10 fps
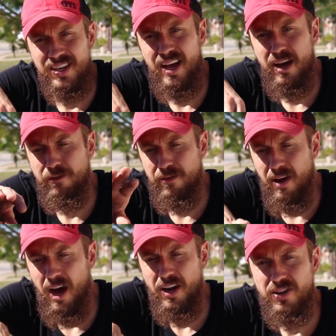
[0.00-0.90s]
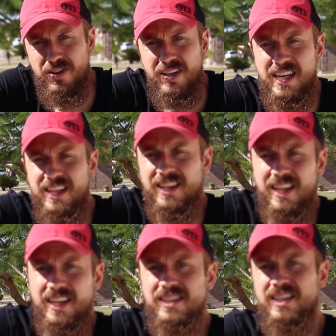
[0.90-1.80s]
enough, underneath
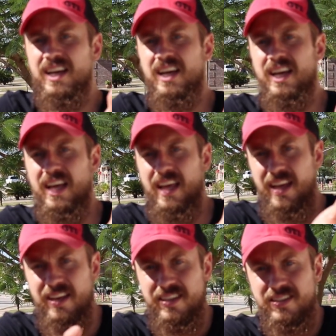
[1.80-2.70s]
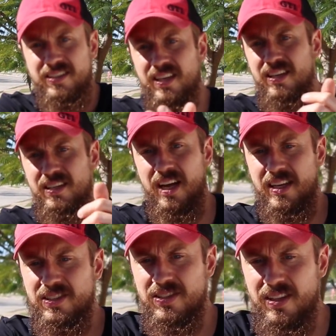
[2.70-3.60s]
this is
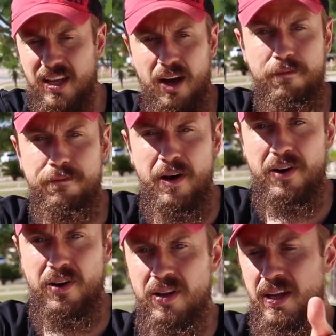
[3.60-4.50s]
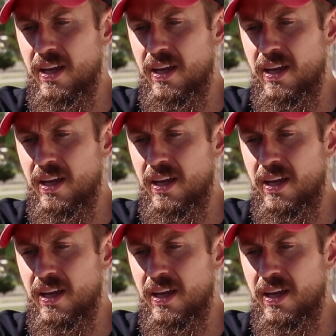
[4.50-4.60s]
just like a funnel